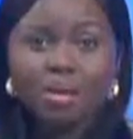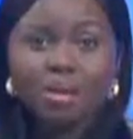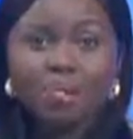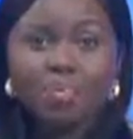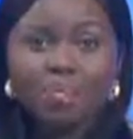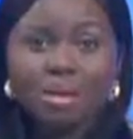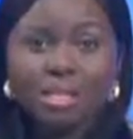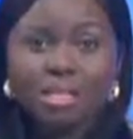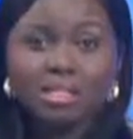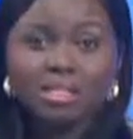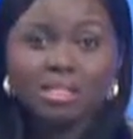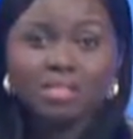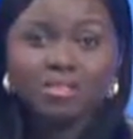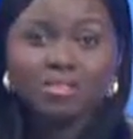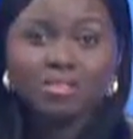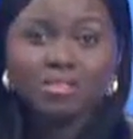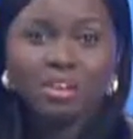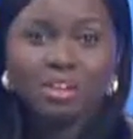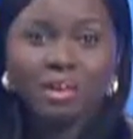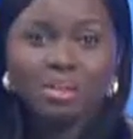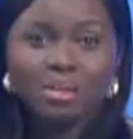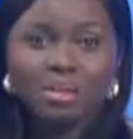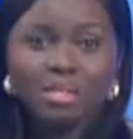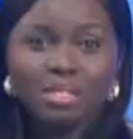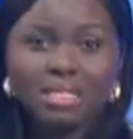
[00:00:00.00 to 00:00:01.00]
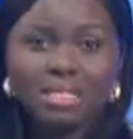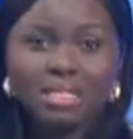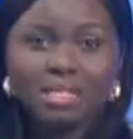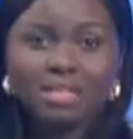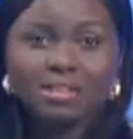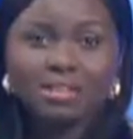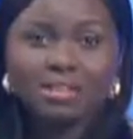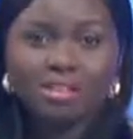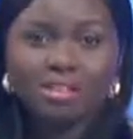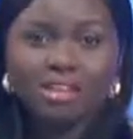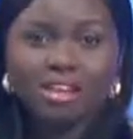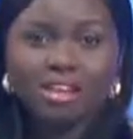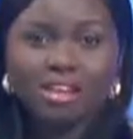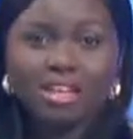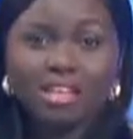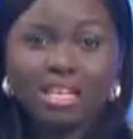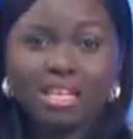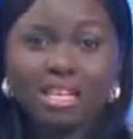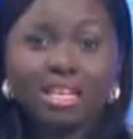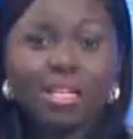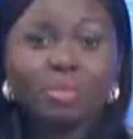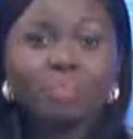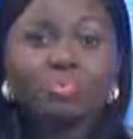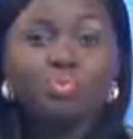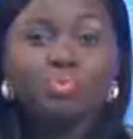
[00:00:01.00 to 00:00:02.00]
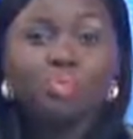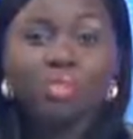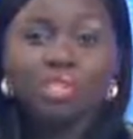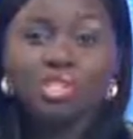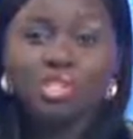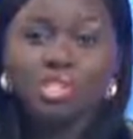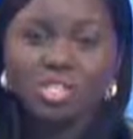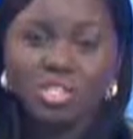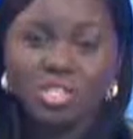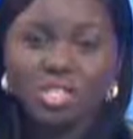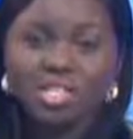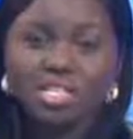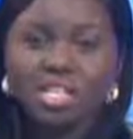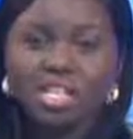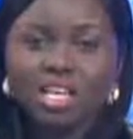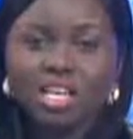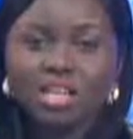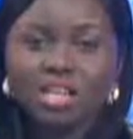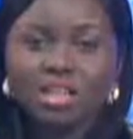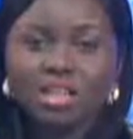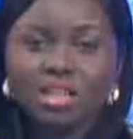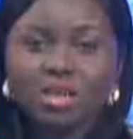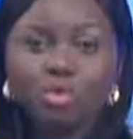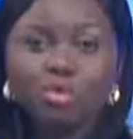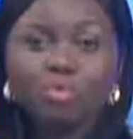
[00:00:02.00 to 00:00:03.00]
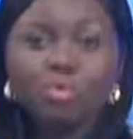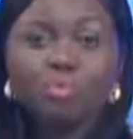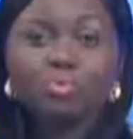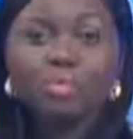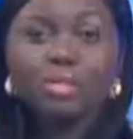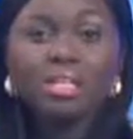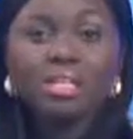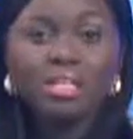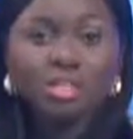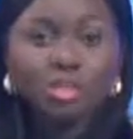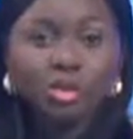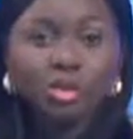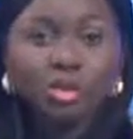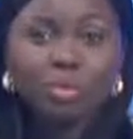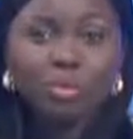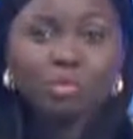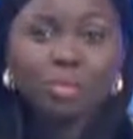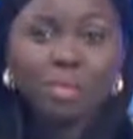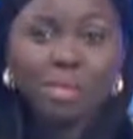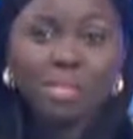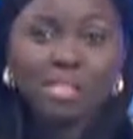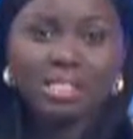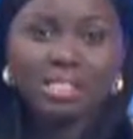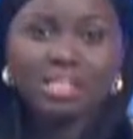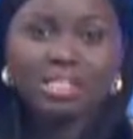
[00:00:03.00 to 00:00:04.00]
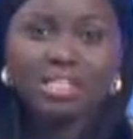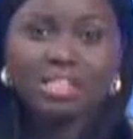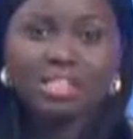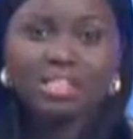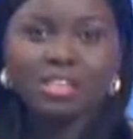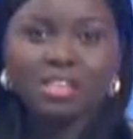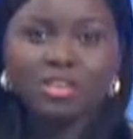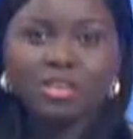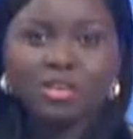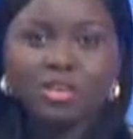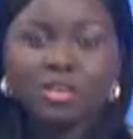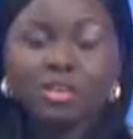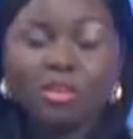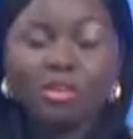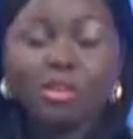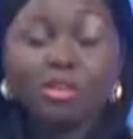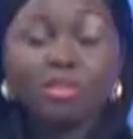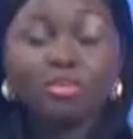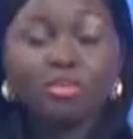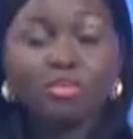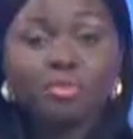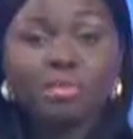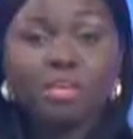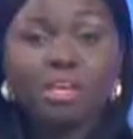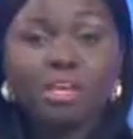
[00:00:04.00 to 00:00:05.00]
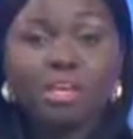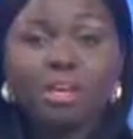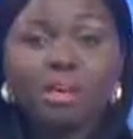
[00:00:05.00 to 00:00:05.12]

peasant farmers here in Ghana appreciate they would be a lot better of